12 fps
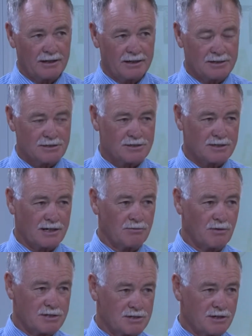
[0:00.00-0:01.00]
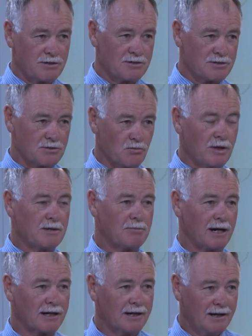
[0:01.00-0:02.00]
is otherwise known as the wheat
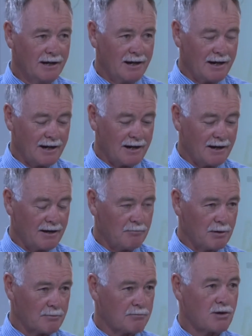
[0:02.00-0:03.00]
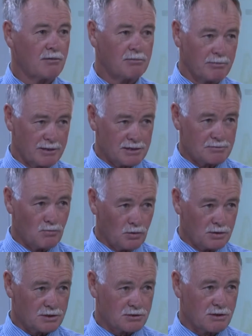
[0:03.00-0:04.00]
bug, but probably is more
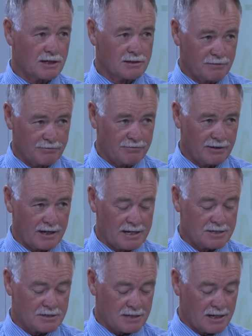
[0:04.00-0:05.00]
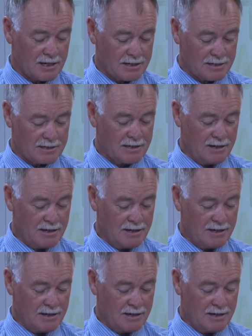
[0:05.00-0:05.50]
destructive as a